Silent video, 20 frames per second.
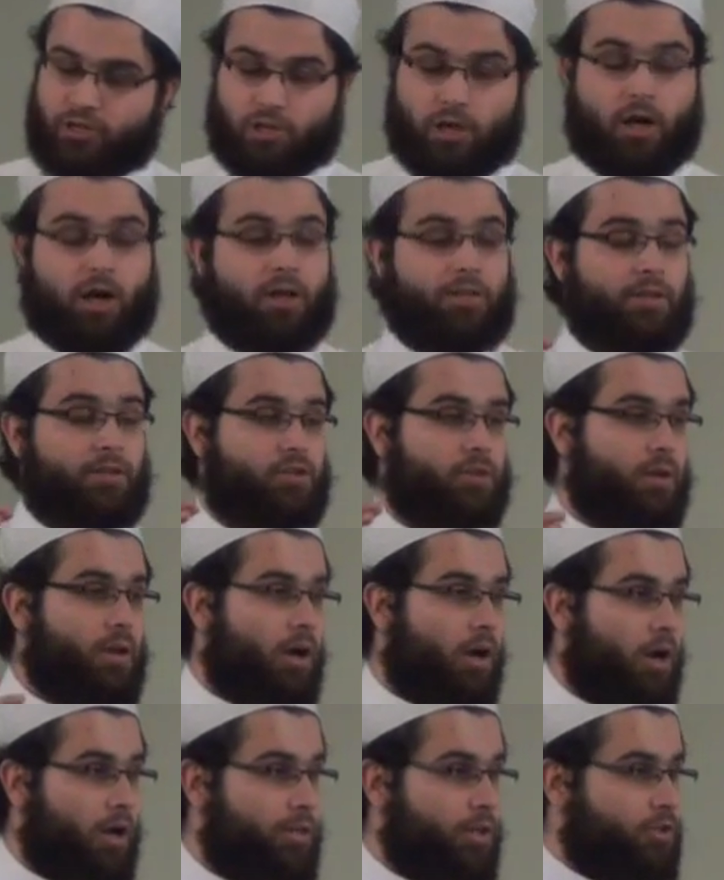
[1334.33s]
all the
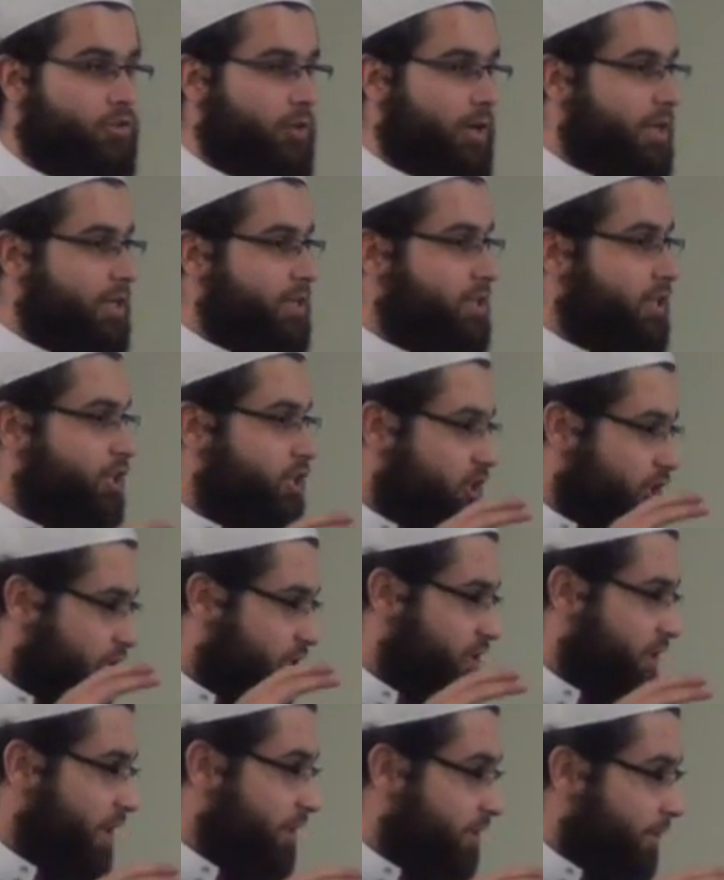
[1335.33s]
all the
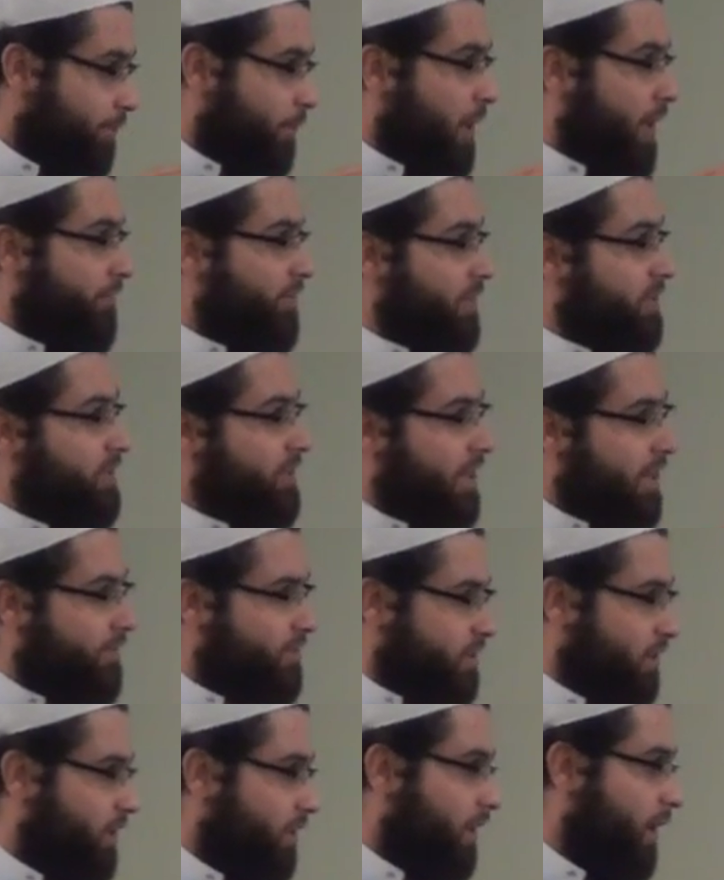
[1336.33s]
transitions in the Prophet's life,
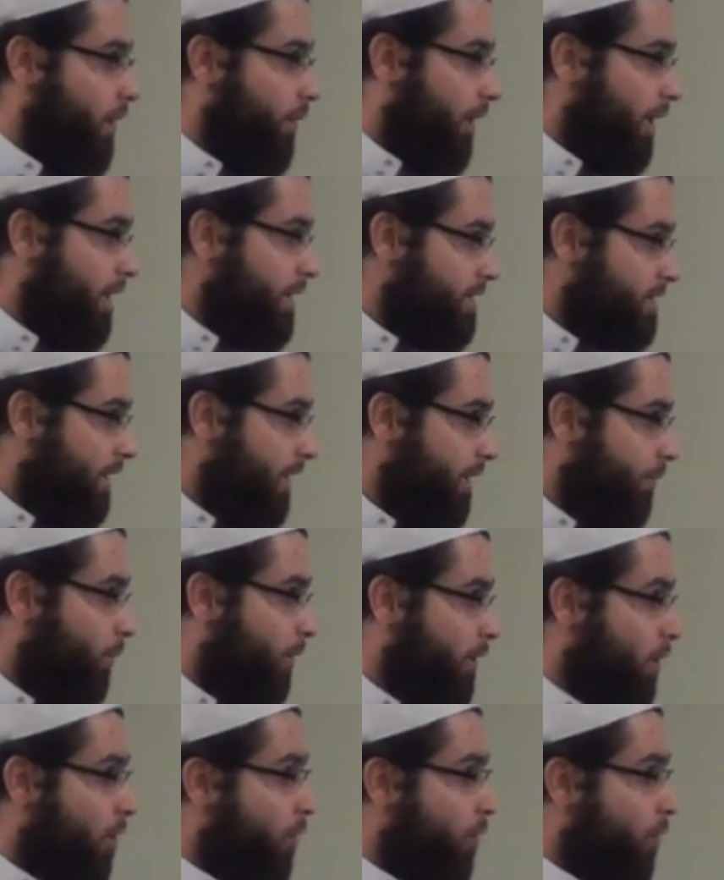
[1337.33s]
sallallahu alayhi wasallam,